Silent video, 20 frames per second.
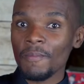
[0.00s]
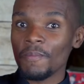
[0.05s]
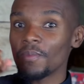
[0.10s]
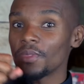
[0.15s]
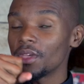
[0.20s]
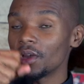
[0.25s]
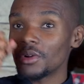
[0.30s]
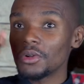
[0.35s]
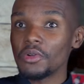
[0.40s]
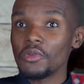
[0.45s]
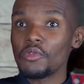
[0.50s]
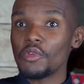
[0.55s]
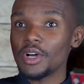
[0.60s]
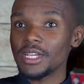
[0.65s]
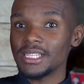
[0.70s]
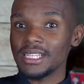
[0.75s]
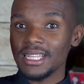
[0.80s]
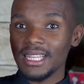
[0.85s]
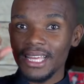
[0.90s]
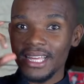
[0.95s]
The roof
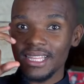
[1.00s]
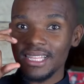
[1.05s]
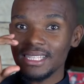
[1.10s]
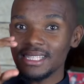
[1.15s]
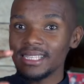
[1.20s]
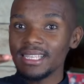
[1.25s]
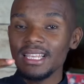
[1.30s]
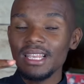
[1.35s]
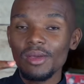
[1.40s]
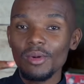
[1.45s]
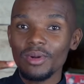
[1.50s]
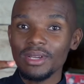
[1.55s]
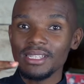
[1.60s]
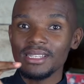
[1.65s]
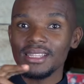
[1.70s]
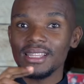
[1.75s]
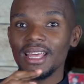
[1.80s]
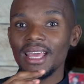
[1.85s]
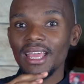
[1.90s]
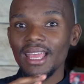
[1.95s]
wasn't there, the ceiling
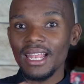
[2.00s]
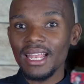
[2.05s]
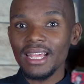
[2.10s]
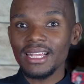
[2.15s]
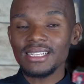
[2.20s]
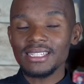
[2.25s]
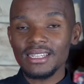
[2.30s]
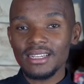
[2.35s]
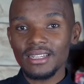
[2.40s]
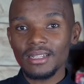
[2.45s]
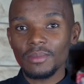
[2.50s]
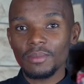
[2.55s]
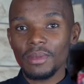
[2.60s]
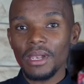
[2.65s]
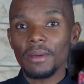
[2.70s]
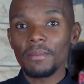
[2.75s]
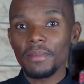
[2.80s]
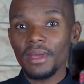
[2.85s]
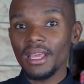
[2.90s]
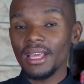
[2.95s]
wasn't there, electrical,
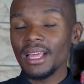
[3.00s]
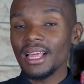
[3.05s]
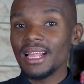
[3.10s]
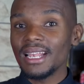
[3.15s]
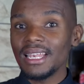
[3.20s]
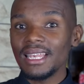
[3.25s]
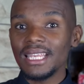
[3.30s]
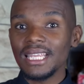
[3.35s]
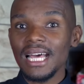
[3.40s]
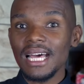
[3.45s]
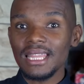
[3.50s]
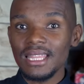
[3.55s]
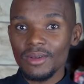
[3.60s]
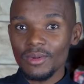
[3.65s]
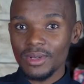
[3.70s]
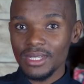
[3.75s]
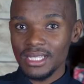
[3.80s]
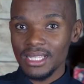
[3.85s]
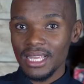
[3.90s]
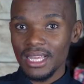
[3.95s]
plumbing, nothing
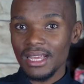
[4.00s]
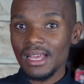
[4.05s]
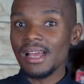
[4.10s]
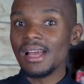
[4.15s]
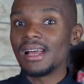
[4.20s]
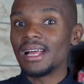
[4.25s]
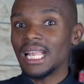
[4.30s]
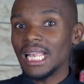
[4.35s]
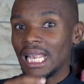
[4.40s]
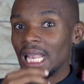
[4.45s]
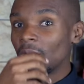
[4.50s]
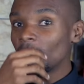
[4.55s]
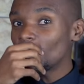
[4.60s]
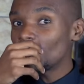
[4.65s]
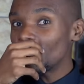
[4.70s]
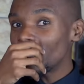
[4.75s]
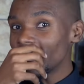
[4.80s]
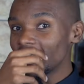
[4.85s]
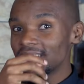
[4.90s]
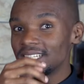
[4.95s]
was there. Now
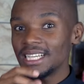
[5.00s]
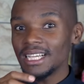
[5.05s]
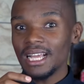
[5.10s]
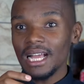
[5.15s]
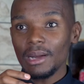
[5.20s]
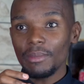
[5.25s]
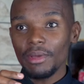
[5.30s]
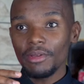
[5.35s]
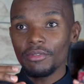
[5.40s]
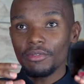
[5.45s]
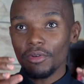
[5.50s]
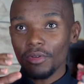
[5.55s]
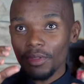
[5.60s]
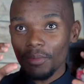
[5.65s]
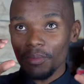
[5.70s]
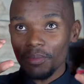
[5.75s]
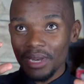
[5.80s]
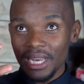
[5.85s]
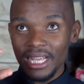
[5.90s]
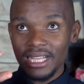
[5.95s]
they're actually coming for the
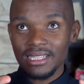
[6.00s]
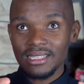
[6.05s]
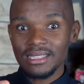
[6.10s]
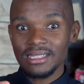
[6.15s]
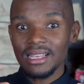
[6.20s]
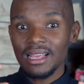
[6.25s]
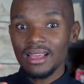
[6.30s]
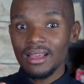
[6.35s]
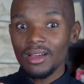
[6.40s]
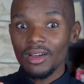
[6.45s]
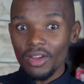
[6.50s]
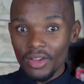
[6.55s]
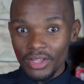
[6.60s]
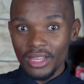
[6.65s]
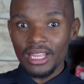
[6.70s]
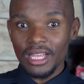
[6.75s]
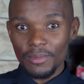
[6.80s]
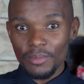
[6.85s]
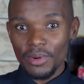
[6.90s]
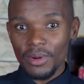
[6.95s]
bricks
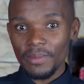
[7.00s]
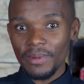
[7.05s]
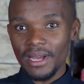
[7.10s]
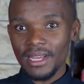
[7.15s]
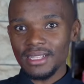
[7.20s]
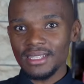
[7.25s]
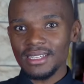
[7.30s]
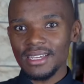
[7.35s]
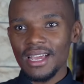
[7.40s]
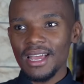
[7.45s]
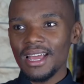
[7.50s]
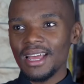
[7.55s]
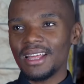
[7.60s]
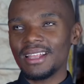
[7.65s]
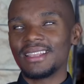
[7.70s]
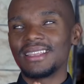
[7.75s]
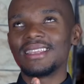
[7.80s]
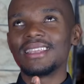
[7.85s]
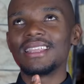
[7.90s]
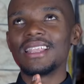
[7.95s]
on that property.
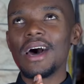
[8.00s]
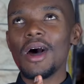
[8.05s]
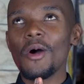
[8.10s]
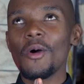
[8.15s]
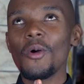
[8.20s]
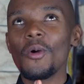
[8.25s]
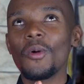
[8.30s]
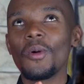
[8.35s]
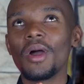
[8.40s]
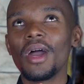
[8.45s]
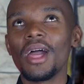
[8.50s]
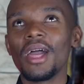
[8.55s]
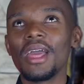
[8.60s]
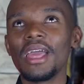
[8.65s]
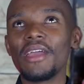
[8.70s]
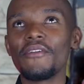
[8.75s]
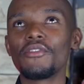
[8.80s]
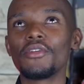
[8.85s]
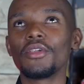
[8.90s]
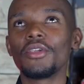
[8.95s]
Now,
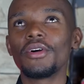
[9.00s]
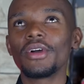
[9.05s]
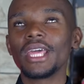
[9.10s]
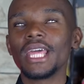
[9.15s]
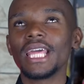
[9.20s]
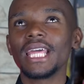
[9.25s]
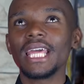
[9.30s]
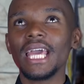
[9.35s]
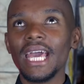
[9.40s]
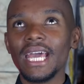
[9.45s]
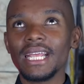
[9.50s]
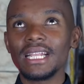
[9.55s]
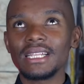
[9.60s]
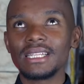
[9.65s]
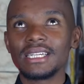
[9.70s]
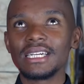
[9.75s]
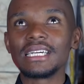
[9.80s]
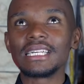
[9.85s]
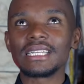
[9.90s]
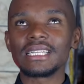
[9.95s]
if you're looking at
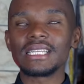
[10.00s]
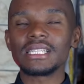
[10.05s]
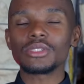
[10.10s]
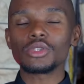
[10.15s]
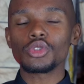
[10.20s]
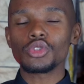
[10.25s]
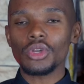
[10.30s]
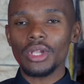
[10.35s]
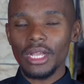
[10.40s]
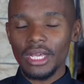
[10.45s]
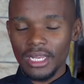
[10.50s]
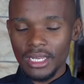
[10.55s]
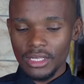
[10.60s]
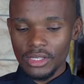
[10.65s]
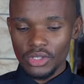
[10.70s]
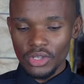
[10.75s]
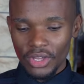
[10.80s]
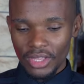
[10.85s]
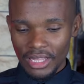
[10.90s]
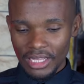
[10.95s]
risk
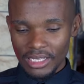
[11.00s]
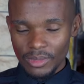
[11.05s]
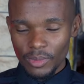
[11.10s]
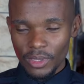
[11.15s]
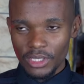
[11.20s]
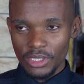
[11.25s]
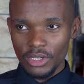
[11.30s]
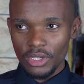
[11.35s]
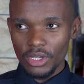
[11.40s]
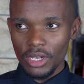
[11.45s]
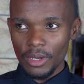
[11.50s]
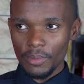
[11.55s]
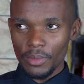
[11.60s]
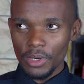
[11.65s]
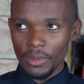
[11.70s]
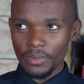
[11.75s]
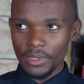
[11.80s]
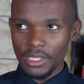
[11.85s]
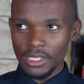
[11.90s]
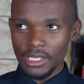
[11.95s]
tolerance on this particular
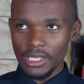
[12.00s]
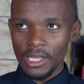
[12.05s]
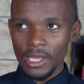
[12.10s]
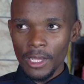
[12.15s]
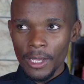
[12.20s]
property,